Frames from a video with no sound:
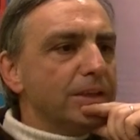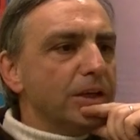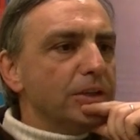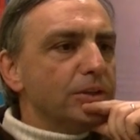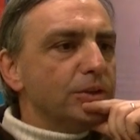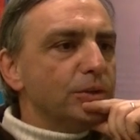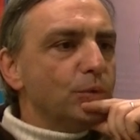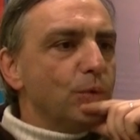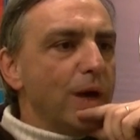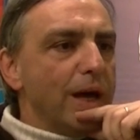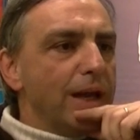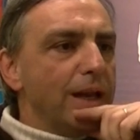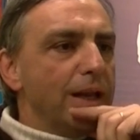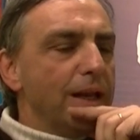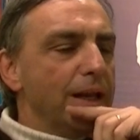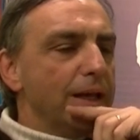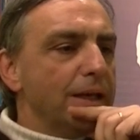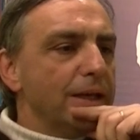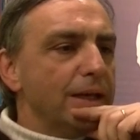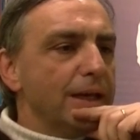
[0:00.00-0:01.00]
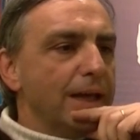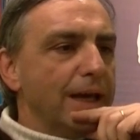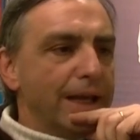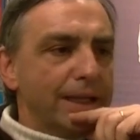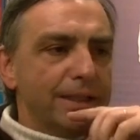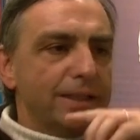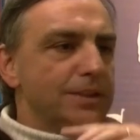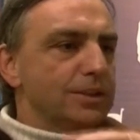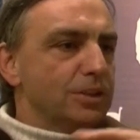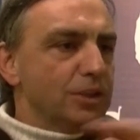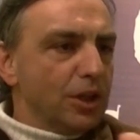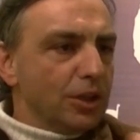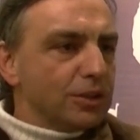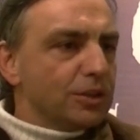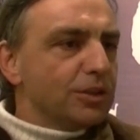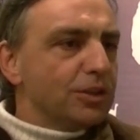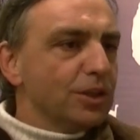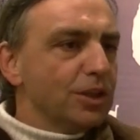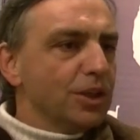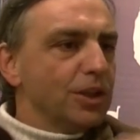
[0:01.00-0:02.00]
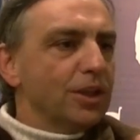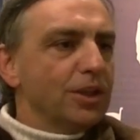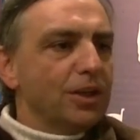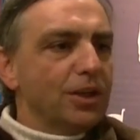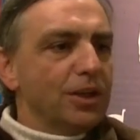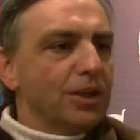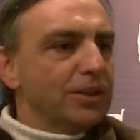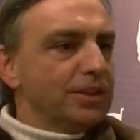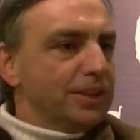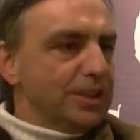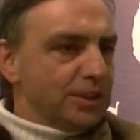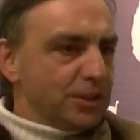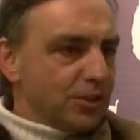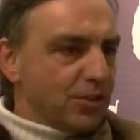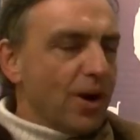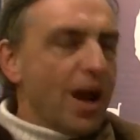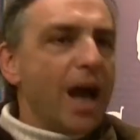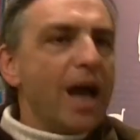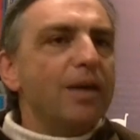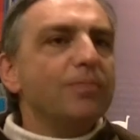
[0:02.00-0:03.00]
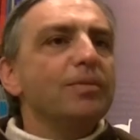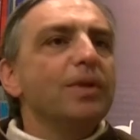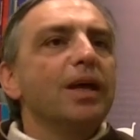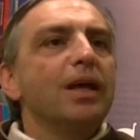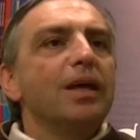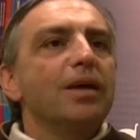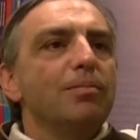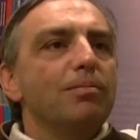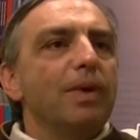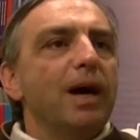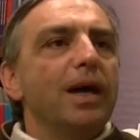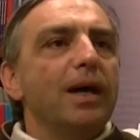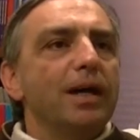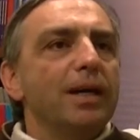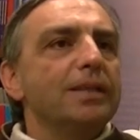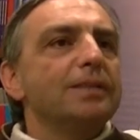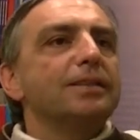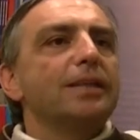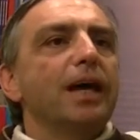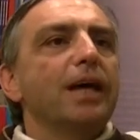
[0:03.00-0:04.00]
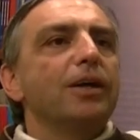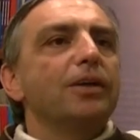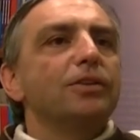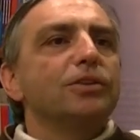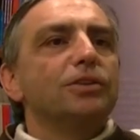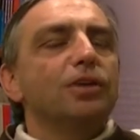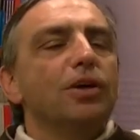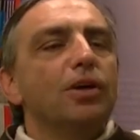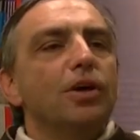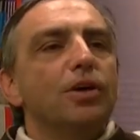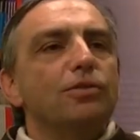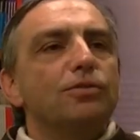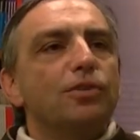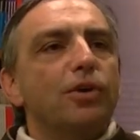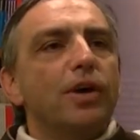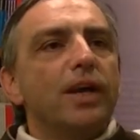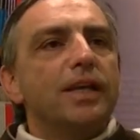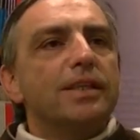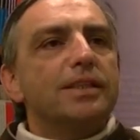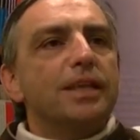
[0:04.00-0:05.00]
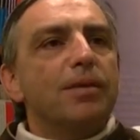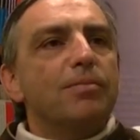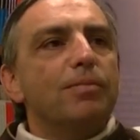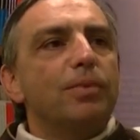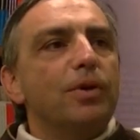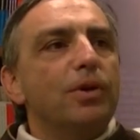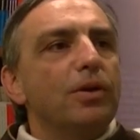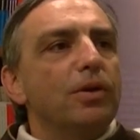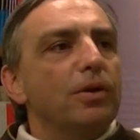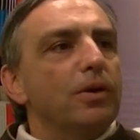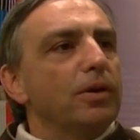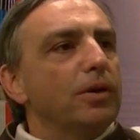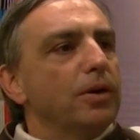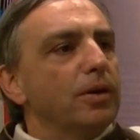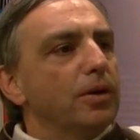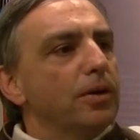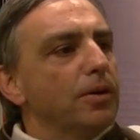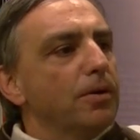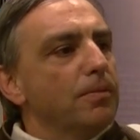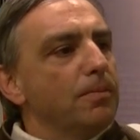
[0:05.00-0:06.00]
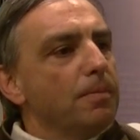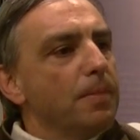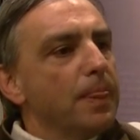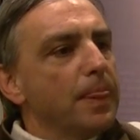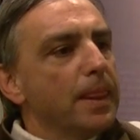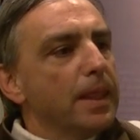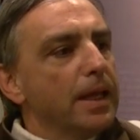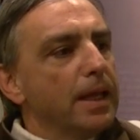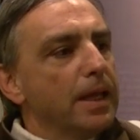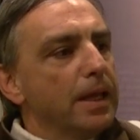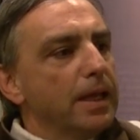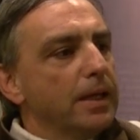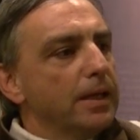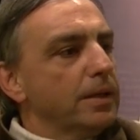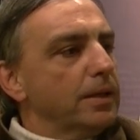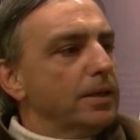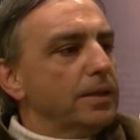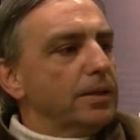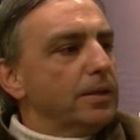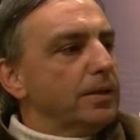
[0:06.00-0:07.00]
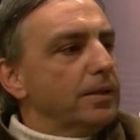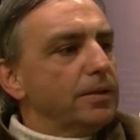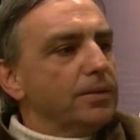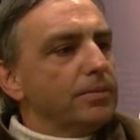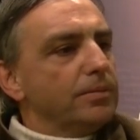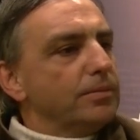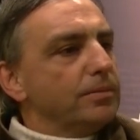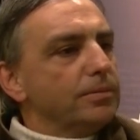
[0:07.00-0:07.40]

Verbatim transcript: not well and is not uh, described by science. For example, um, uh,